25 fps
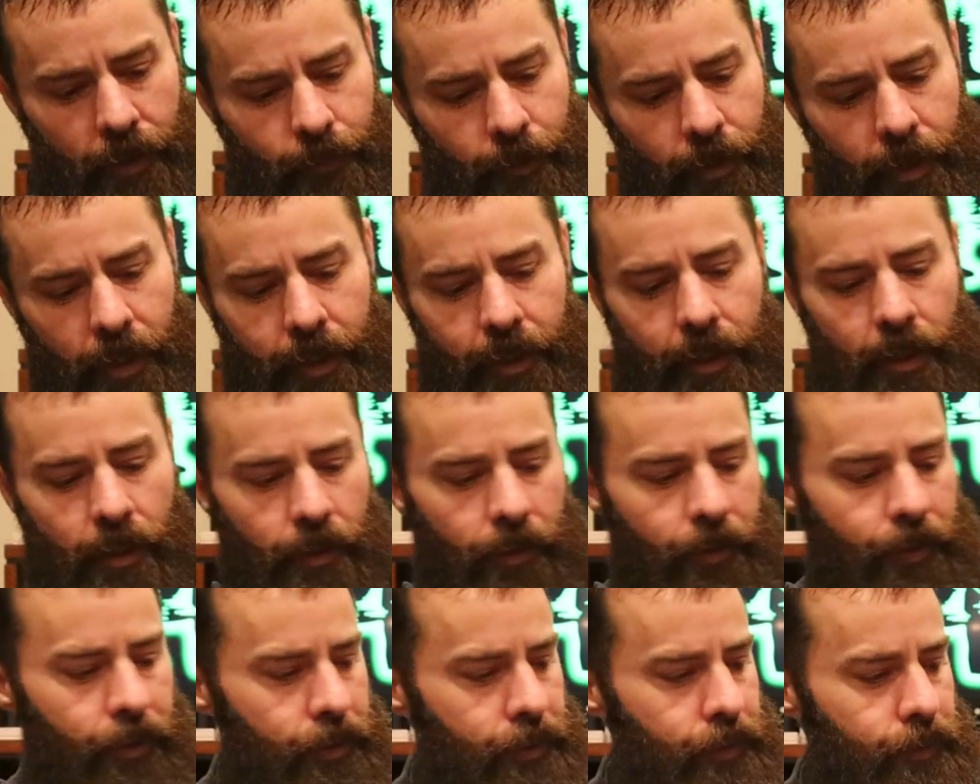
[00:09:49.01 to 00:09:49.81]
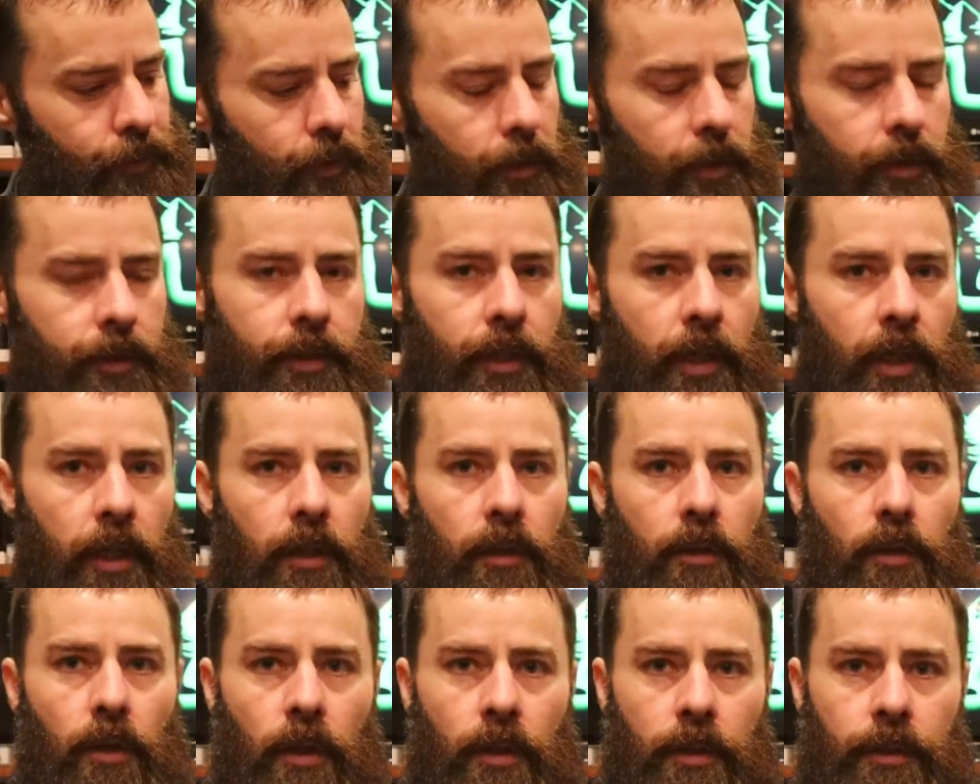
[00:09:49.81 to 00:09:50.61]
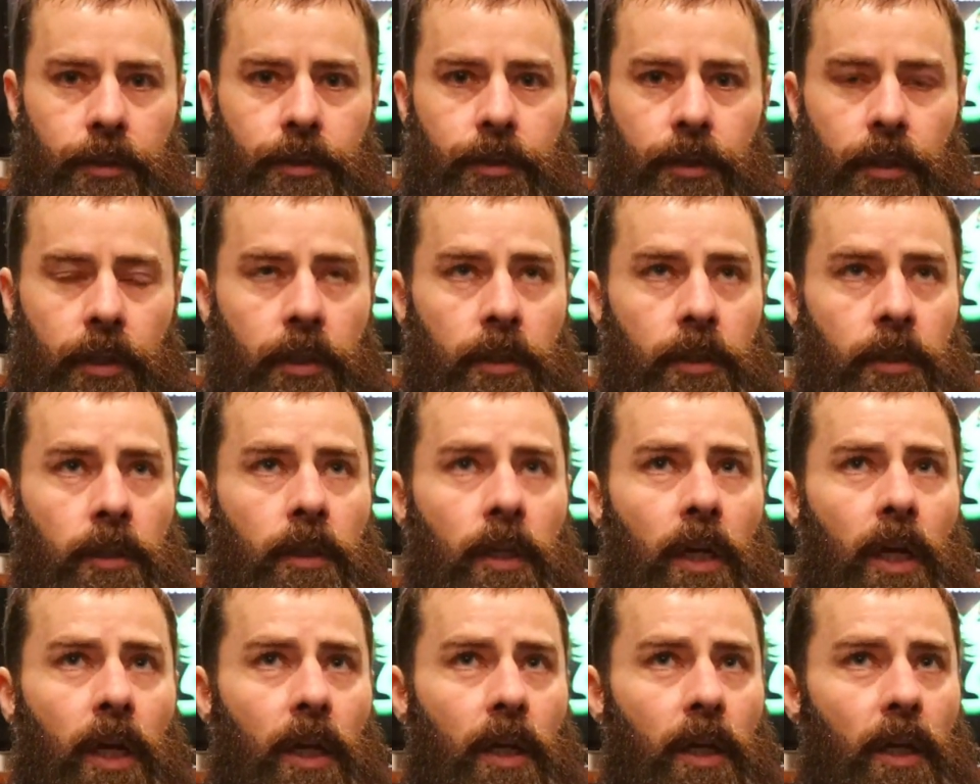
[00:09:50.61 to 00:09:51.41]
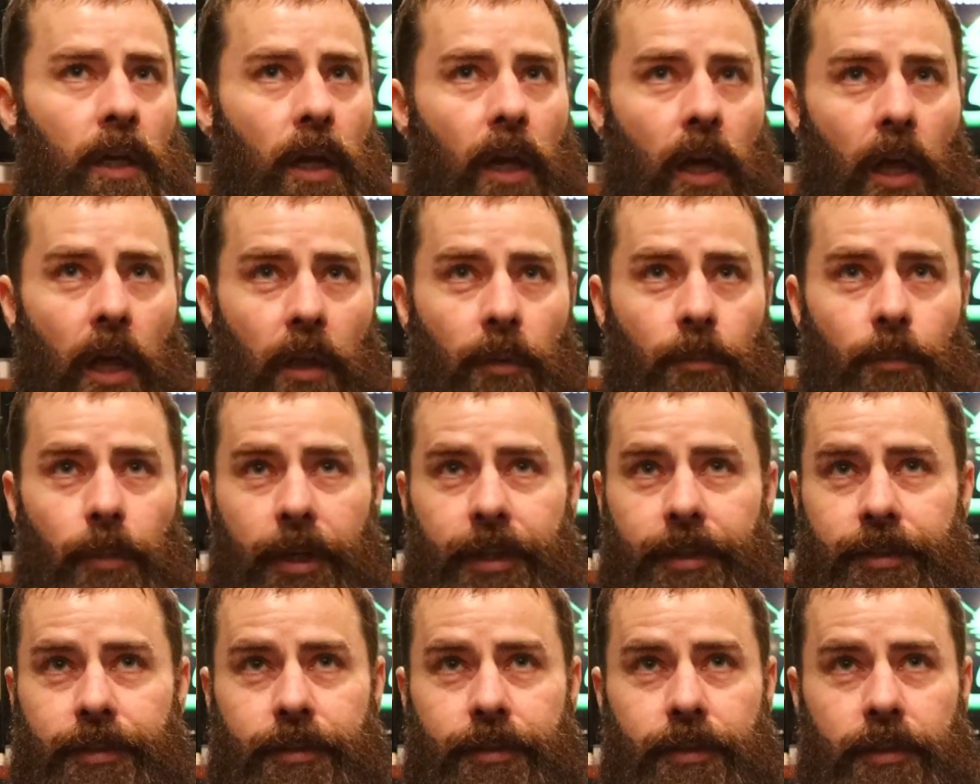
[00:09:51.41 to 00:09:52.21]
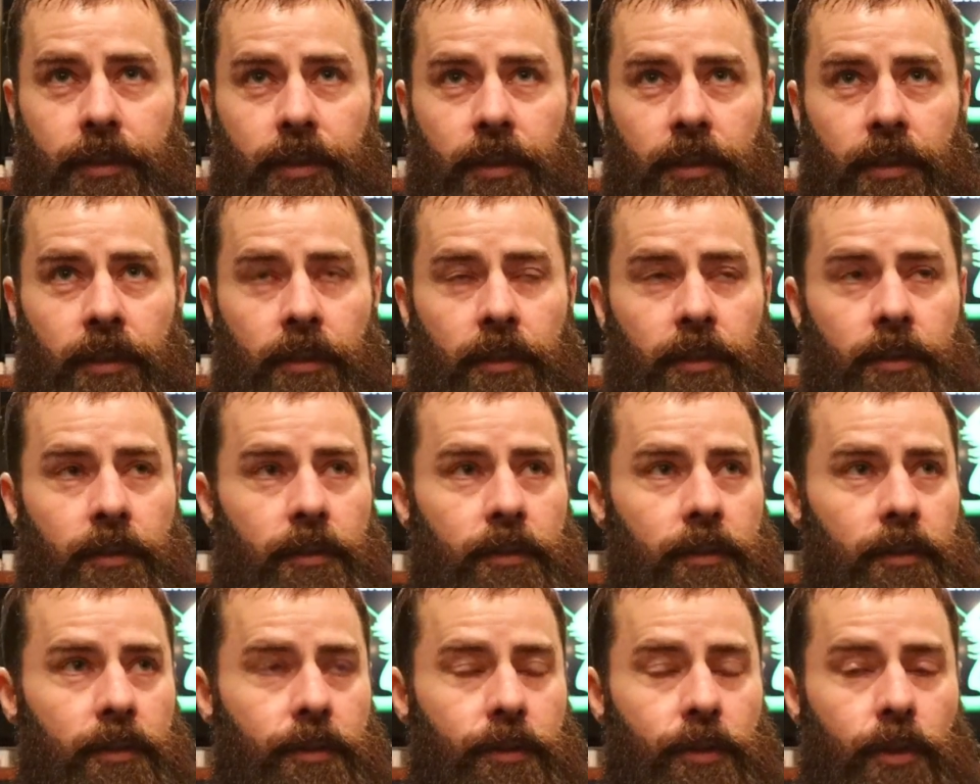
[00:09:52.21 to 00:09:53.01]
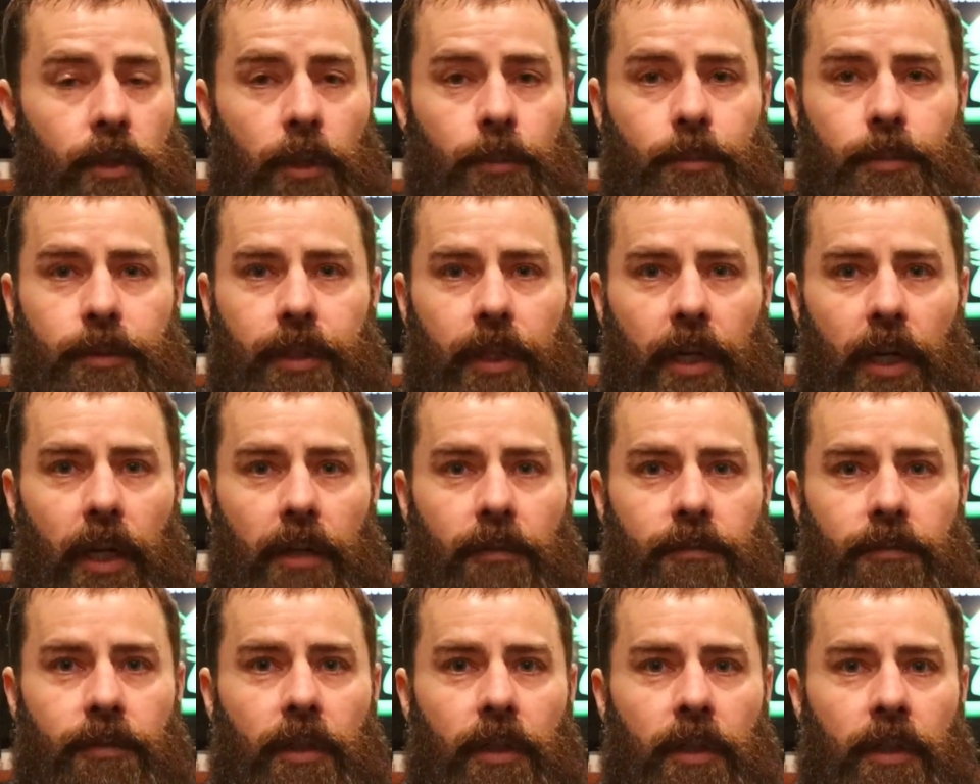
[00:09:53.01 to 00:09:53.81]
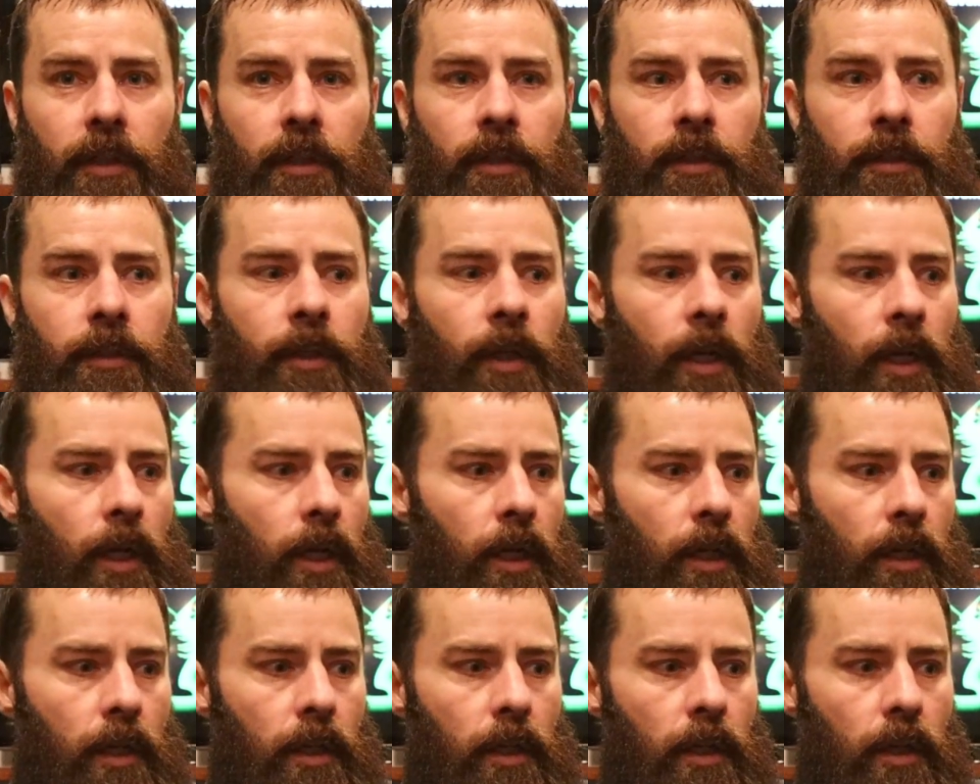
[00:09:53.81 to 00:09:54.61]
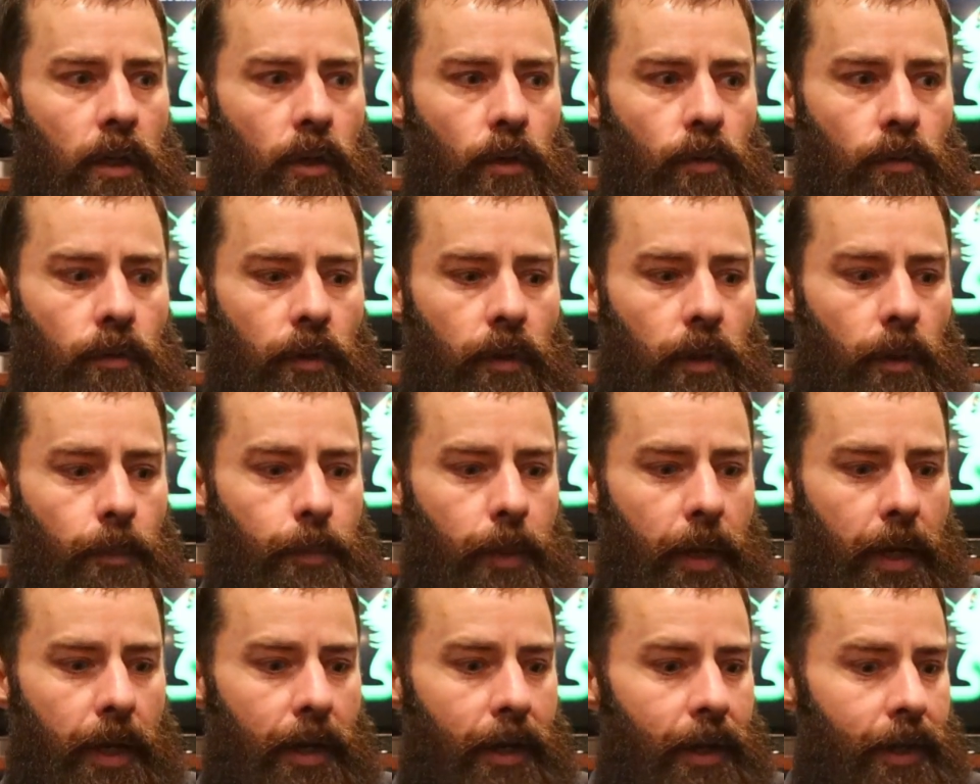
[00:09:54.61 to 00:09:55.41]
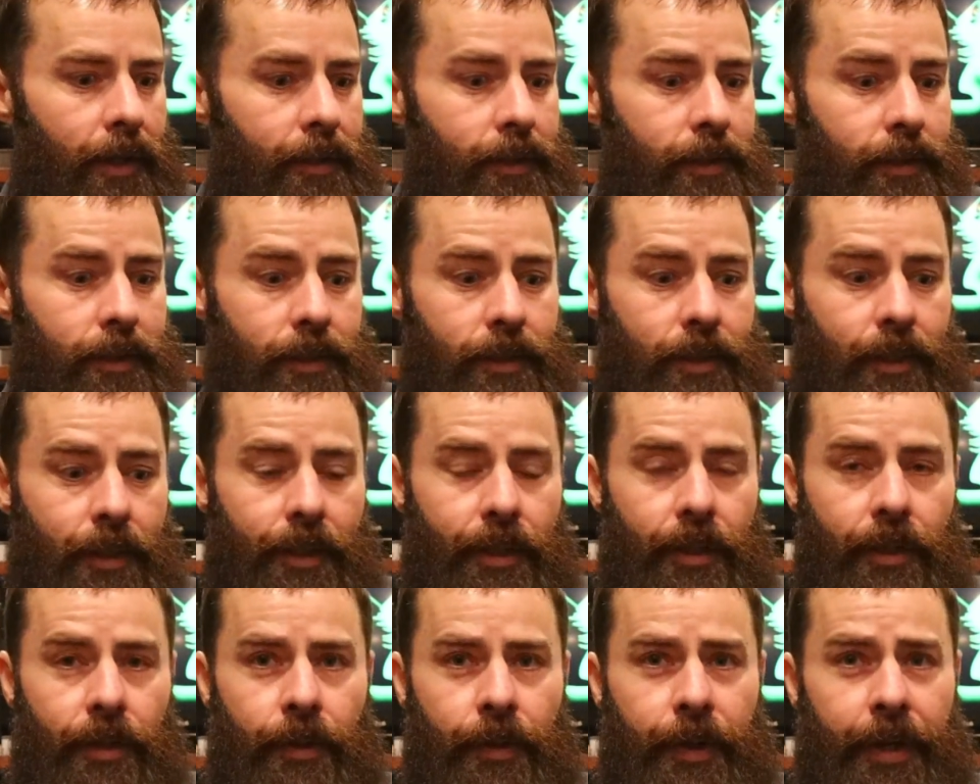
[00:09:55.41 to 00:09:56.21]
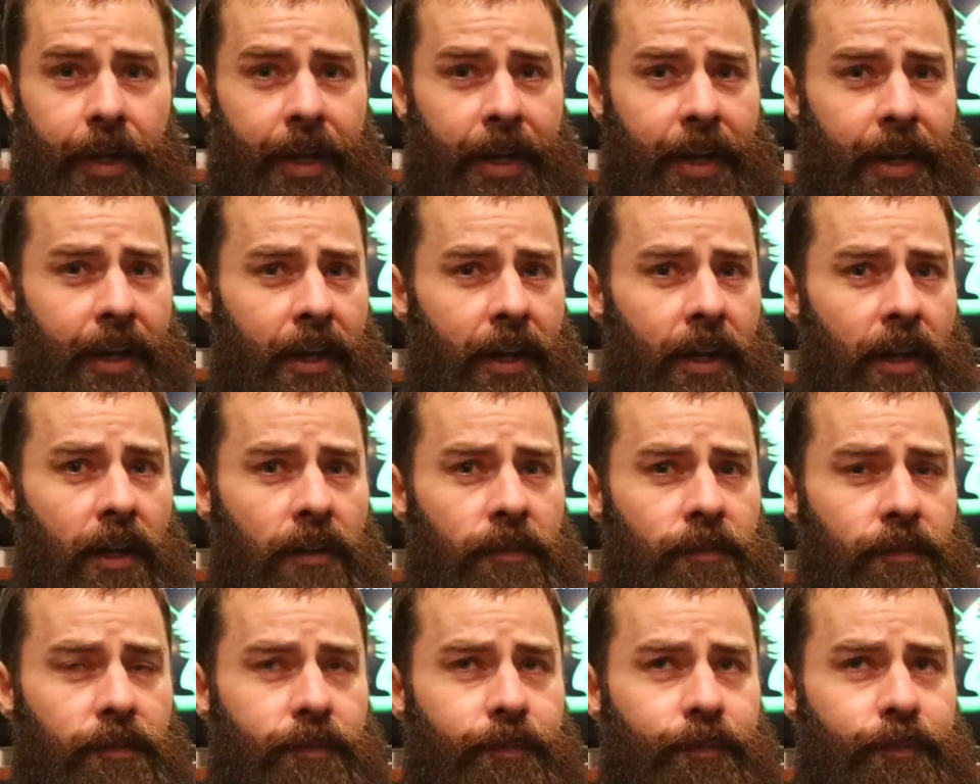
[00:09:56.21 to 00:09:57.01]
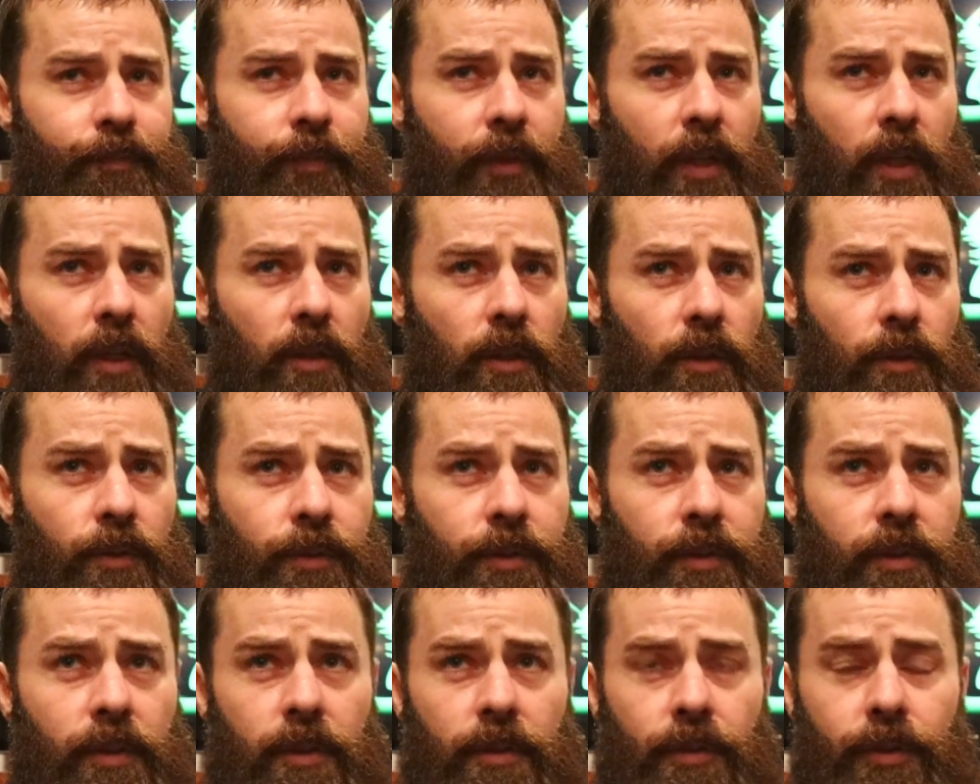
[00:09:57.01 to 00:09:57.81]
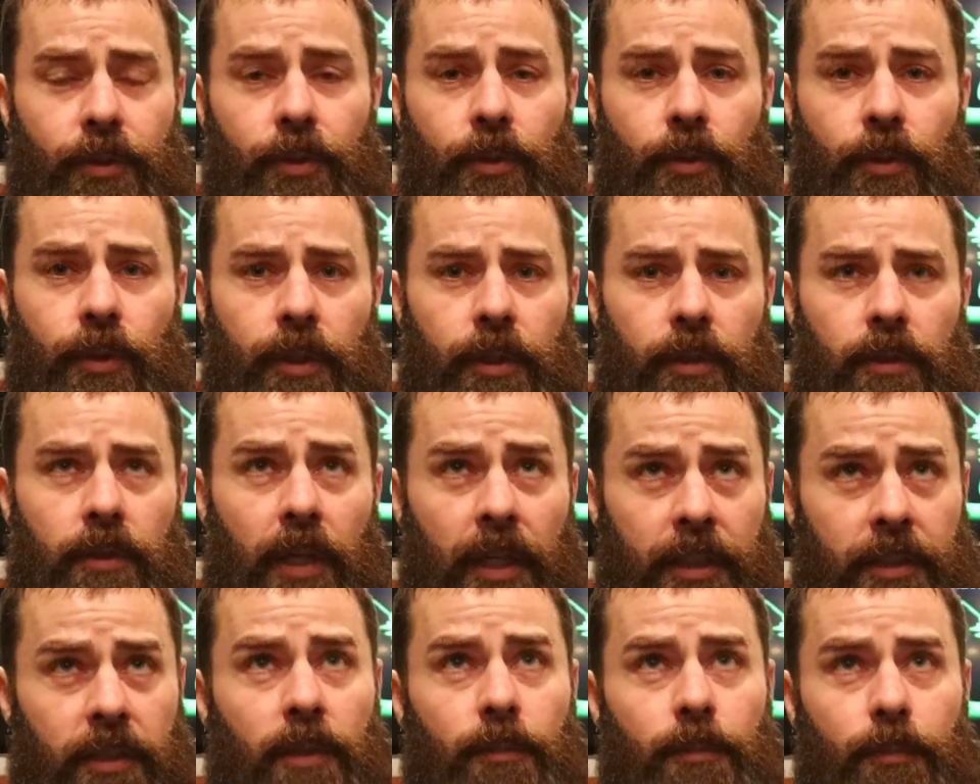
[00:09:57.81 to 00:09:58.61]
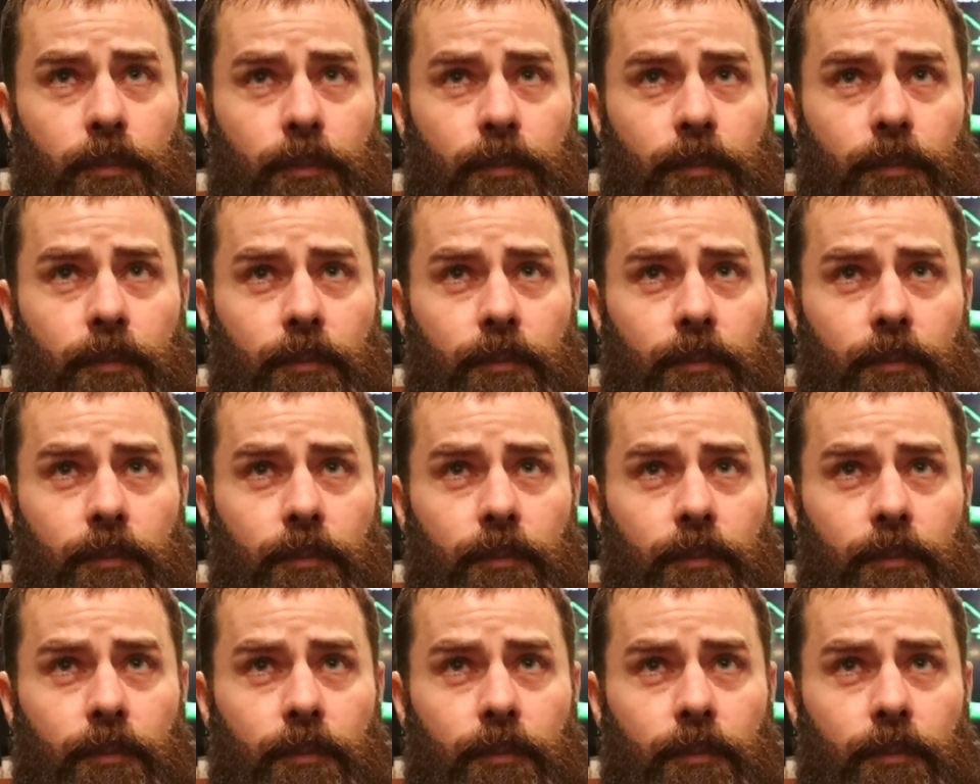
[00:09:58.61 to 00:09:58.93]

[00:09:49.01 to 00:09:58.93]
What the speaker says: I mean, I carried this for the entire Long Trail, and basically the trips that I've done over the past year and a half, close to 2 years, actually